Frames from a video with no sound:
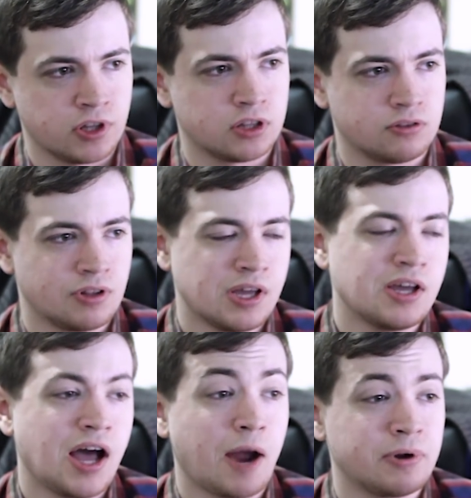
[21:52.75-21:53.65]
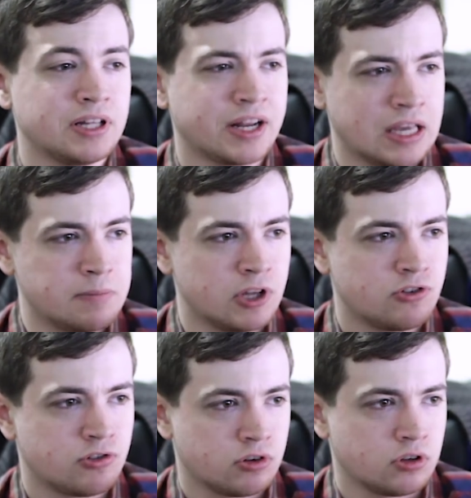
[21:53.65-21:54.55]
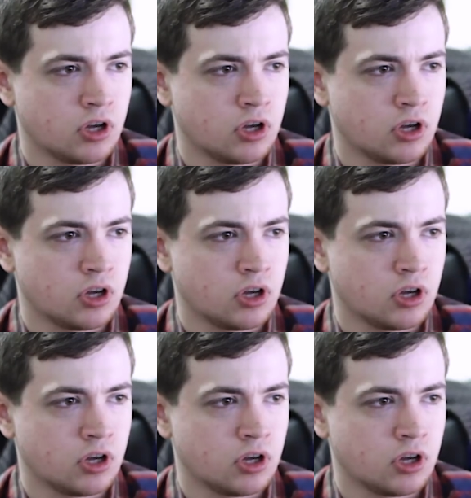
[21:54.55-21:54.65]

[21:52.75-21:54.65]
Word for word: I think I read a lot of Image.